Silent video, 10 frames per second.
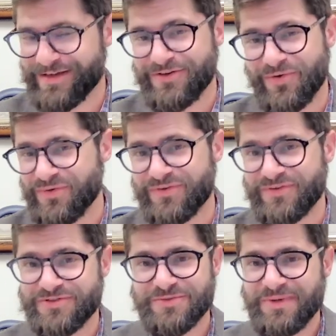And notice
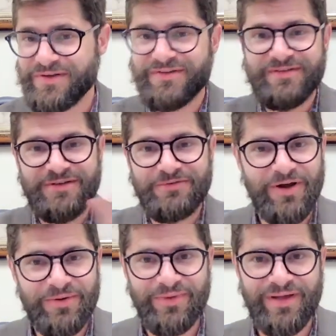you should be able to see
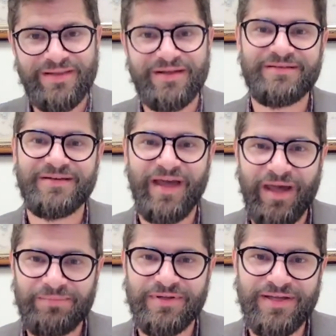right away that it's an
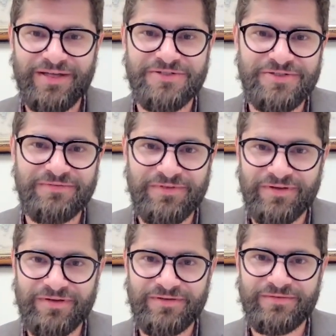application
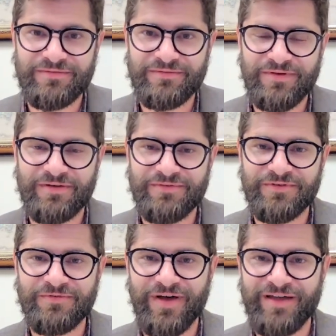of the
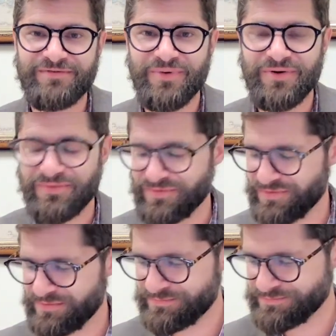5 modes.